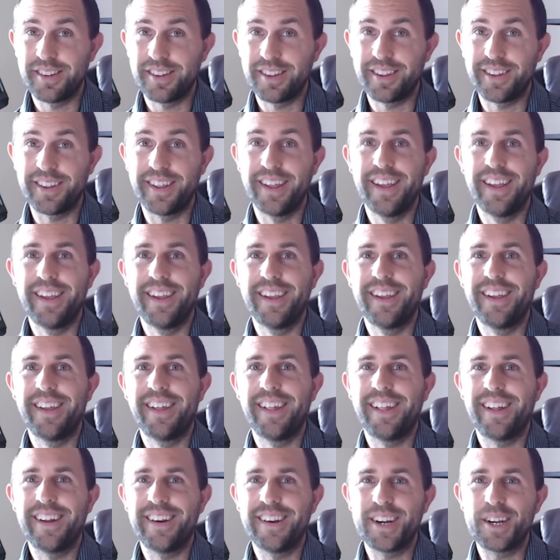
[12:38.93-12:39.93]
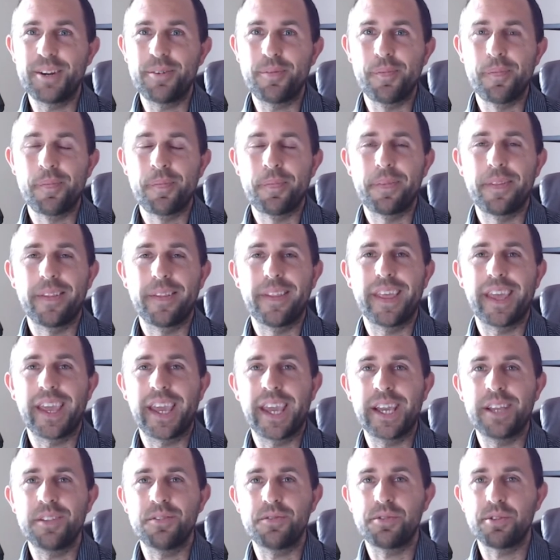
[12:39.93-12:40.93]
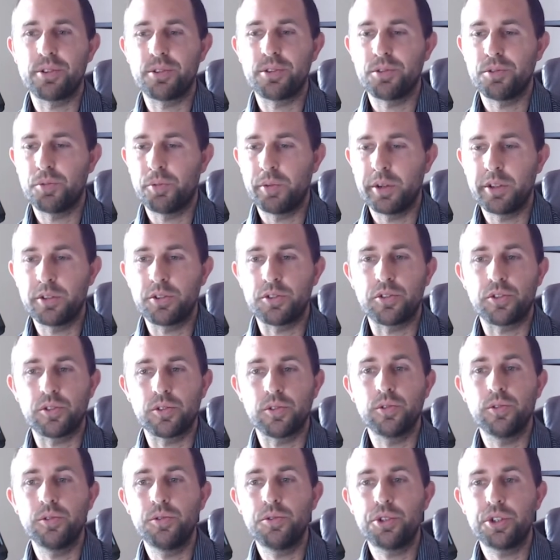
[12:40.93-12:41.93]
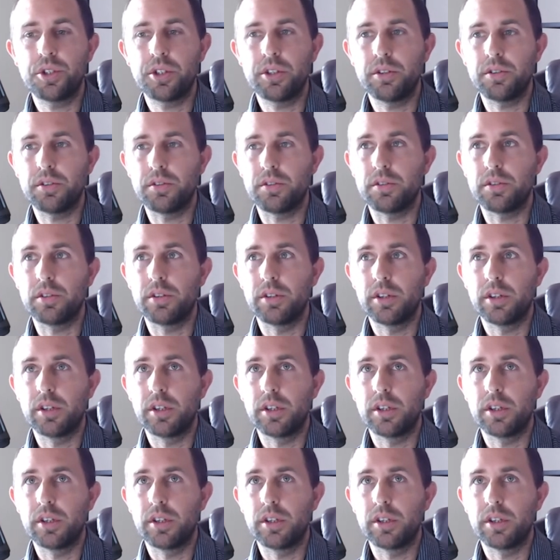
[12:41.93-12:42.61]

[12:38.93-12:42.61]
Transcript: all right? And so when your solution